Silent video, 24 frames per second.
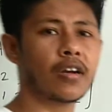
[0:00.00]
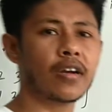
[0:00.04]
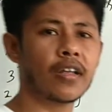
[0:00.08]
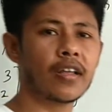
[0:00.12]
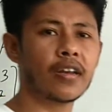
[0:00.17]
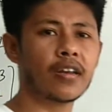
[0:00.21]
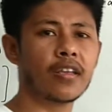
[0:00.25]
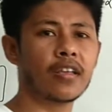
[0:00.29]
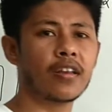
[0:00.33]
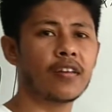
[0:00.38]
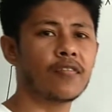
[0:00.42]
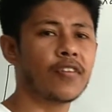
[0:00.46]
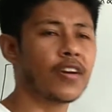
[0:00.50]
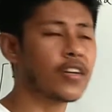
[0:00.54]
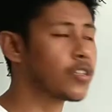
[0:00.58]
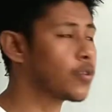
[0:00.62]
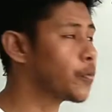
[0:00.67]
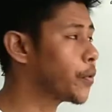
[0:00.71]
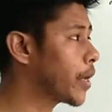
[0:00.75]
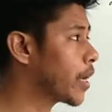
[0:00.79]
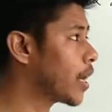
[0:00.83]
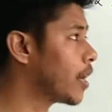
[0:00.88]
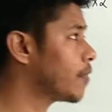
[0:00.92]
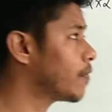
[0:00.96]
then inverse
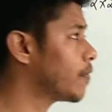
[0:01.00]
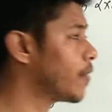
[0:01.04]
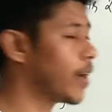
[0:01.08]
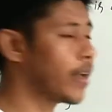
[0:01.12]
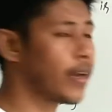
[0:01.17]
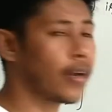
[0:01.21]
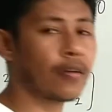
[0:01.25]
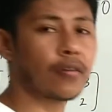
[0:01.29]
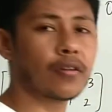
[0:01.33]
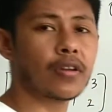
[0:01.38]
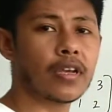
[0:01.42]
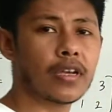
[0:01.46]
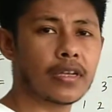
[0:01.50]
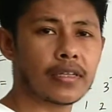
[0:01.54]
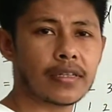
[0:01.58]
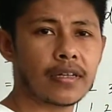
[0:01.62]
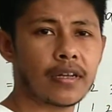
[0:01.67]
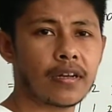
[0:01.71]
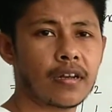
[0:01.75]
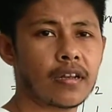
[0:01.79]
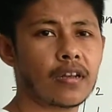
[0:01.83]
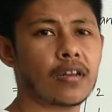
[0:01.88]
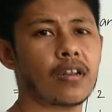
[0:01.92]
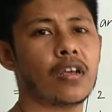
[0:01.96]
we can't find out, is
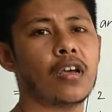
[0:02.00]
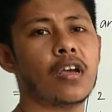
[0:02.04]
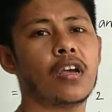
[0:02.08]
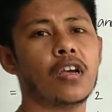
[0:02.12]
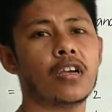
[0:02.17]
not it?